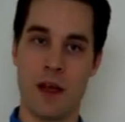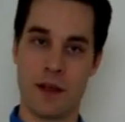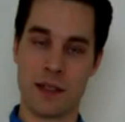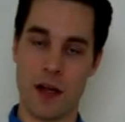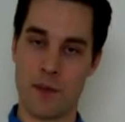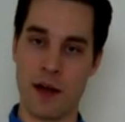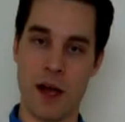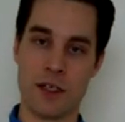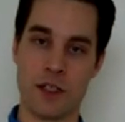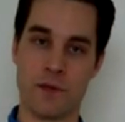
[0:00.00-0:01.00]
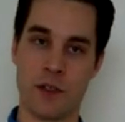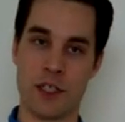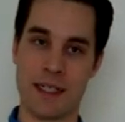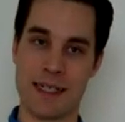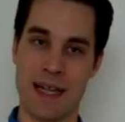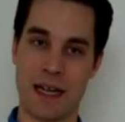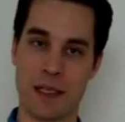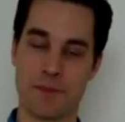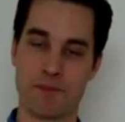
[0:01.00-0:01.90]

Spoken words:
Let's talk about oxygen for just a second.